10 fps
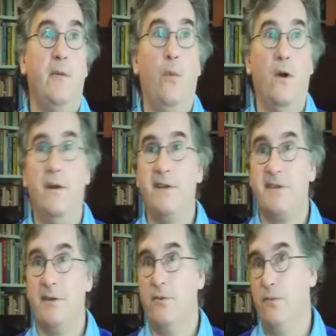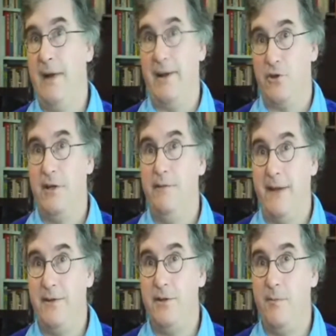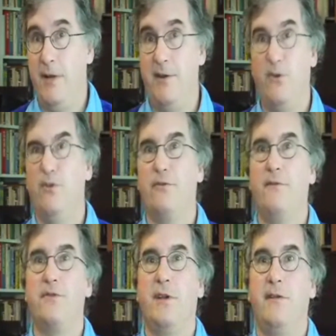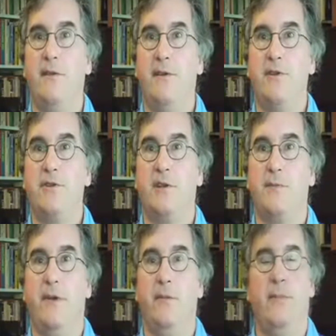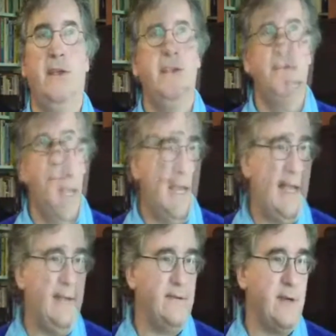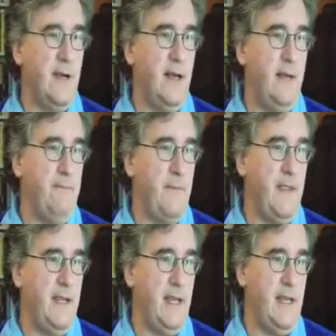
words that were actually invented by the author of the, Shakespearean plays. And um,